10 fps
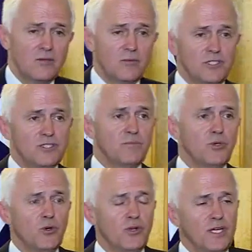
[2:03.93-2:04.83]
We
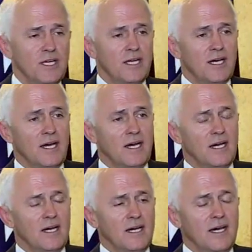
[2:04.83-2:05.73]
support
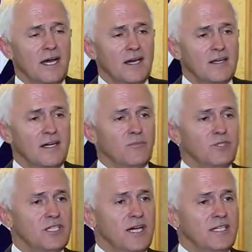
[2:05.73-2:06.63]
an outcome
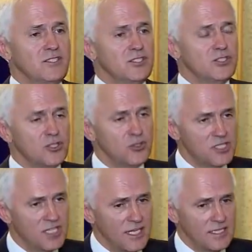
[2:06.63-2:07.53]
which has two
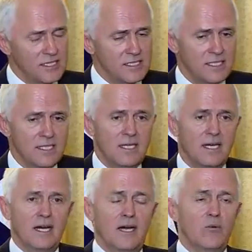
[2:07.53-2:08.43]
states,
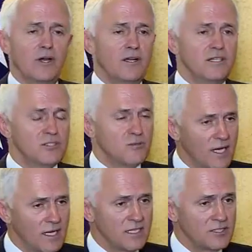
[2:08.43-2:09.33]
where
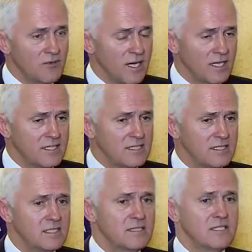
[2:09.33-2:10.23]

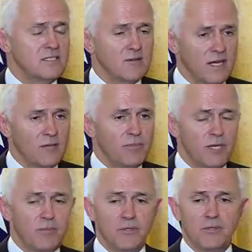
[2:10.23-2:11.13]
Israelis, the Israeli
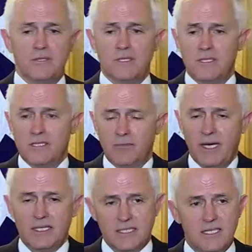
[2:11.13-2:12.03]
people, the
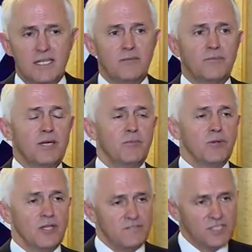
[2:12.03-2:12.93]
Palestinian people
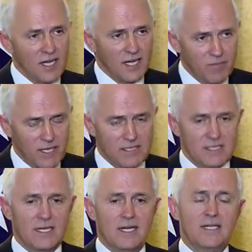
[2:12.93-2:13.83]
live side by
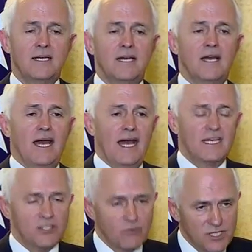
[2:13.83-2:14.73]
side
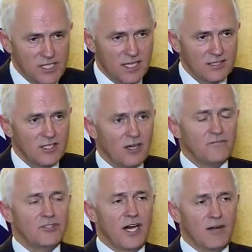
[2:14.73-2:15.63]
as a result
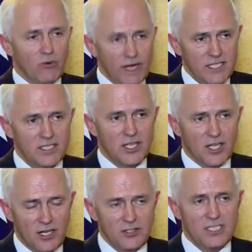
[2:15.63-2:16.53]
of direct
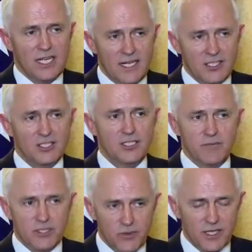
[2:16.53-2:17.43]
negotiations
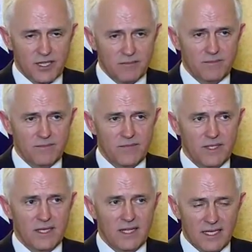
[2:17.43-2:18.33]
between them,
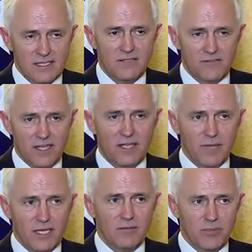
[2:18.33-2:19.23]
and that is the
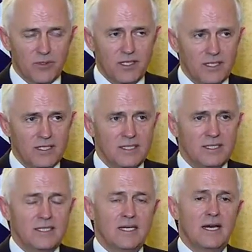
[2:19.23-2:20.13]
fundamental point,
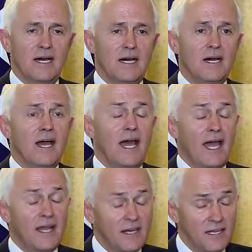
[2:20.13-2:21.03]

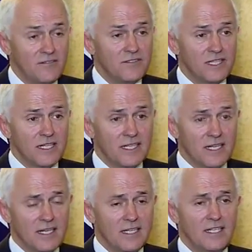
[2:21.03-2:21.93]
and live
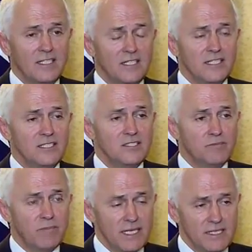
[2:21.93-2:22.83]
together in
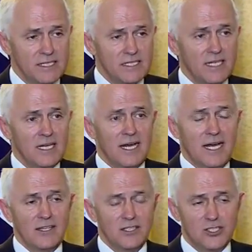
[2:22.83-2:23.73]
peace
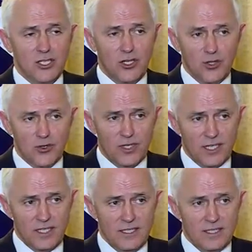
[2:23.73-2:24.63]
and the
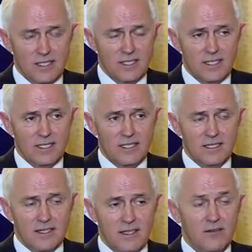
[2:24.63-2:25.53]
security
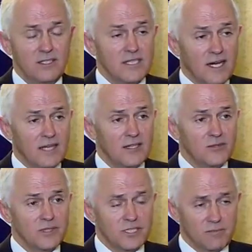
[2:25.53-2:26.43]
that they're entitled
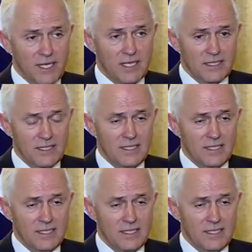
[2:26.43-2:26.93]
to expect.